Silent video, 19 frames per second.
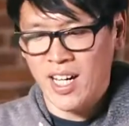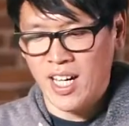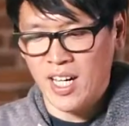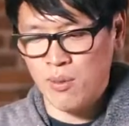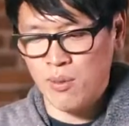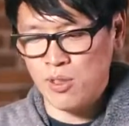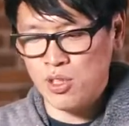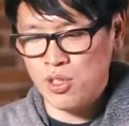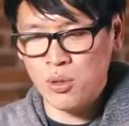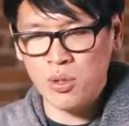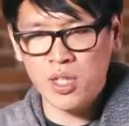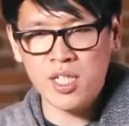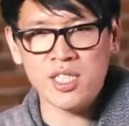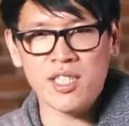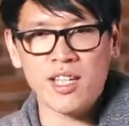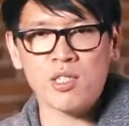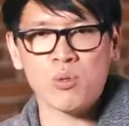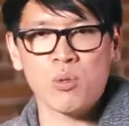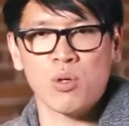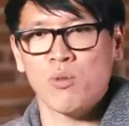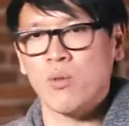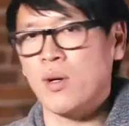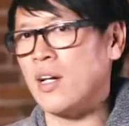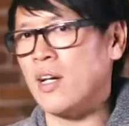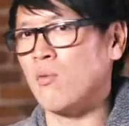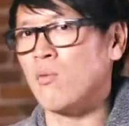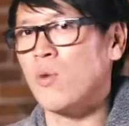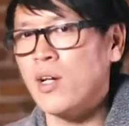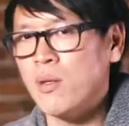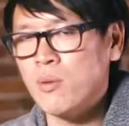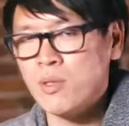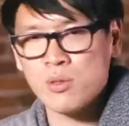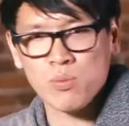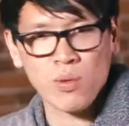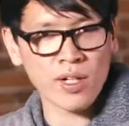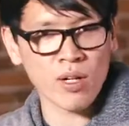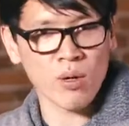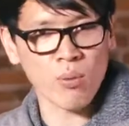It would do these things where when I was
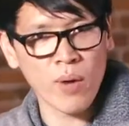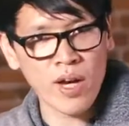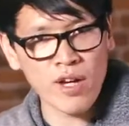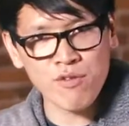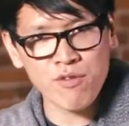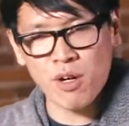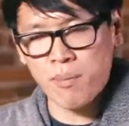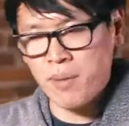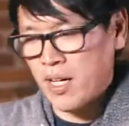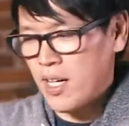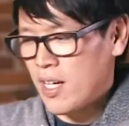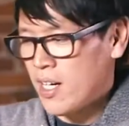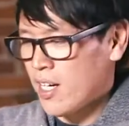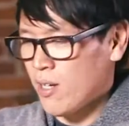running away from it,